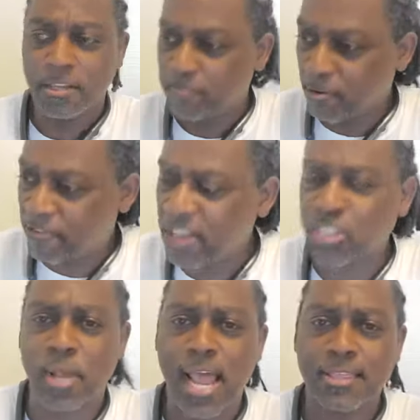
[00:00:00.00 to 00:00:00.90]

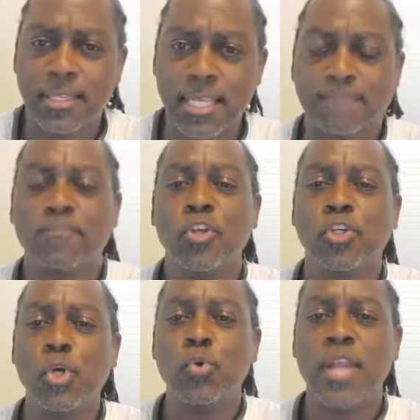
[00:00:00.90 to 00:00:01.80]
professional athletes,
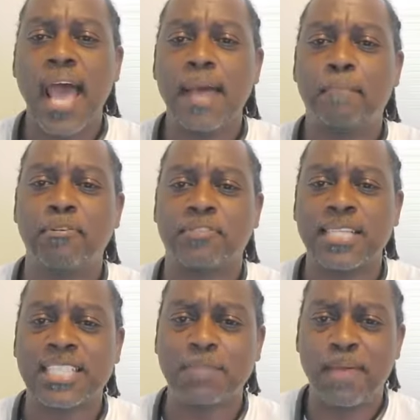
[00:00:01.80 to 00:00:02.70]
do not
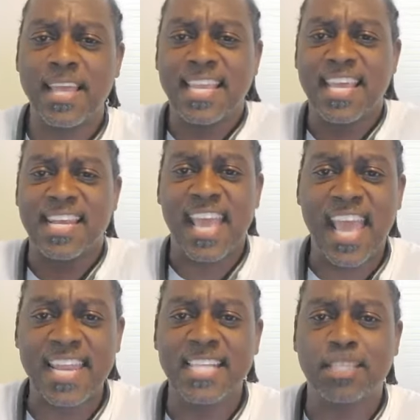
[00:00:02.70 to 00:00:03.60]
participate in
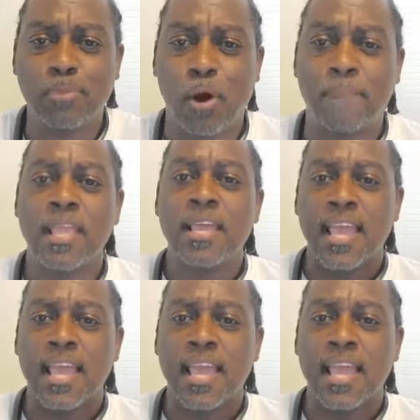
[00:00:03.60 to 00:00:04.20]
any sport.